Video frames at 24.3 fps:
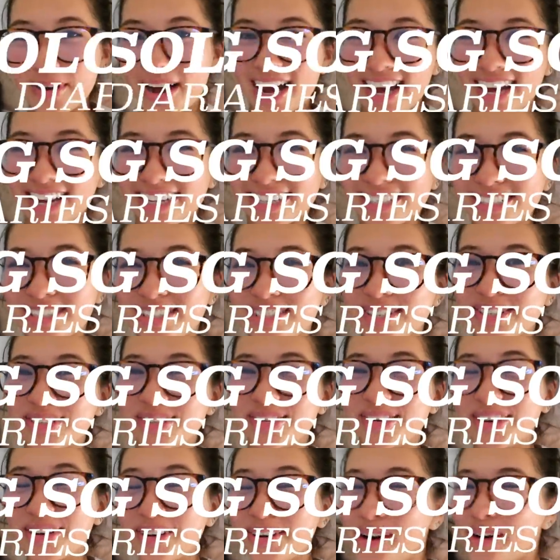back
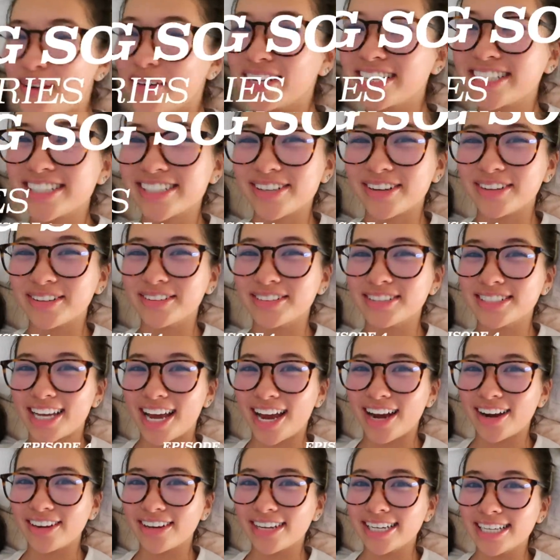to Going Solo
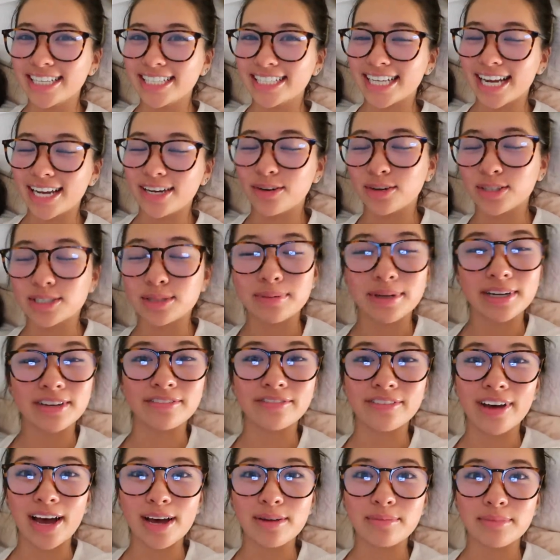Diaries. I know it's been a
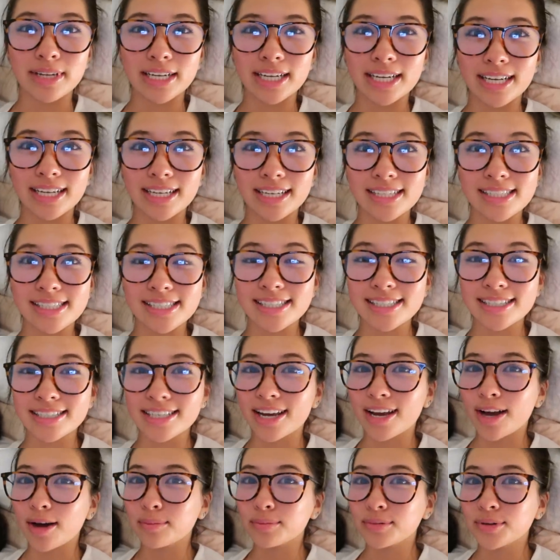fat minute since
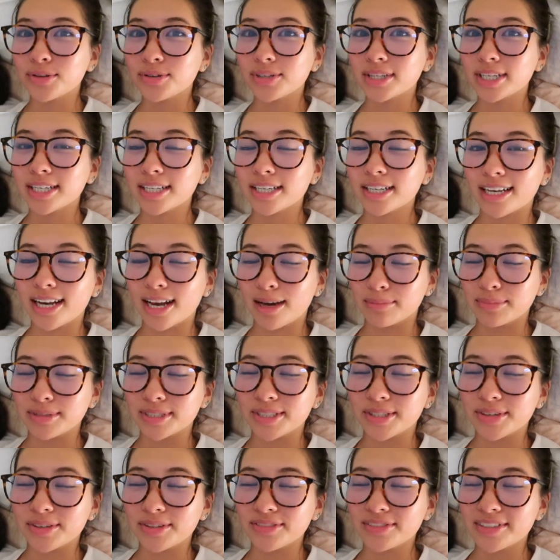I uploaded an
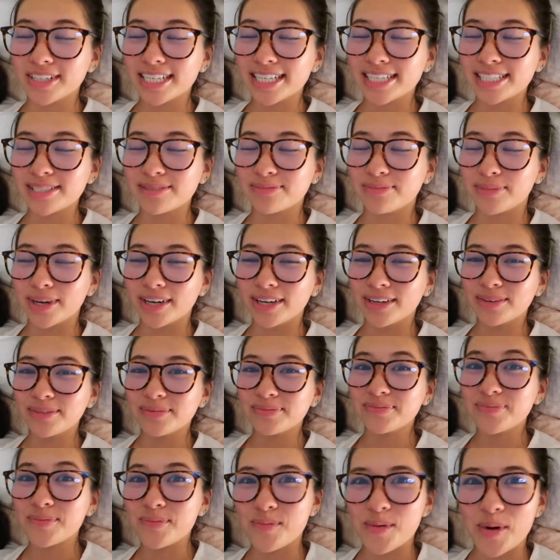episode of this, but
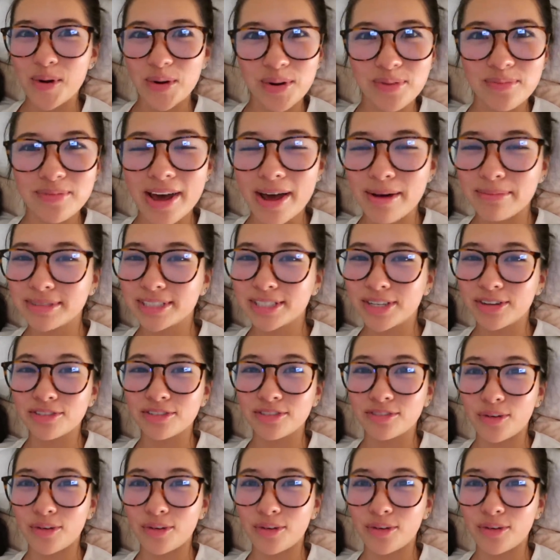welcome to episode